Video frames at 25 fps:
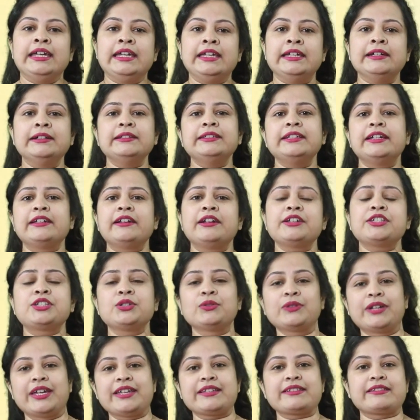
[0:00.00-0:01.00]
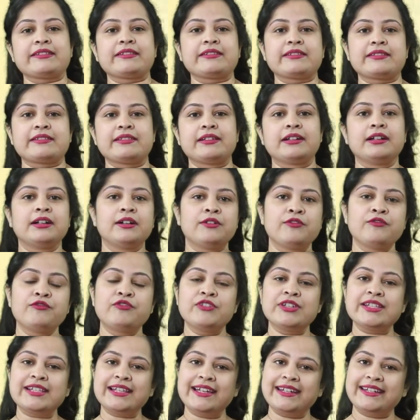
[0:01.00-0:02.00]
Here there are two cases,
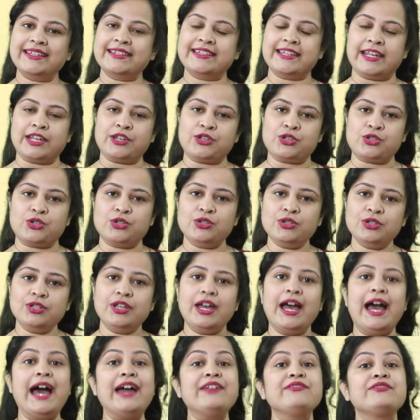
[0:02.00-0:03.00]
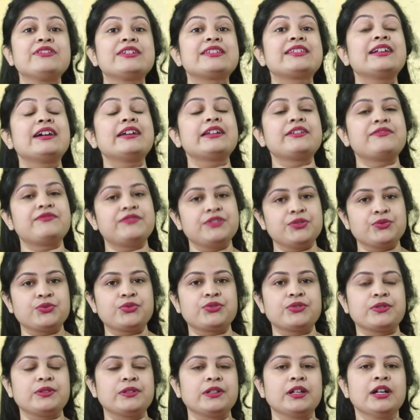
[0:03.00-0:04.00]
visa rejection and visa
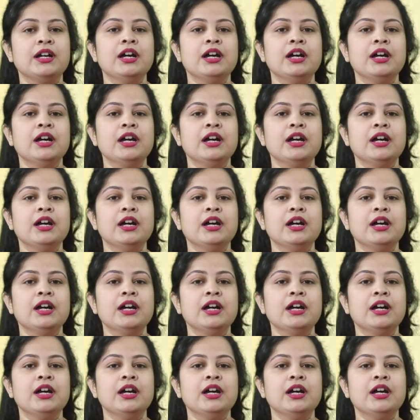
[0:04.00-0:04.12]
refusal.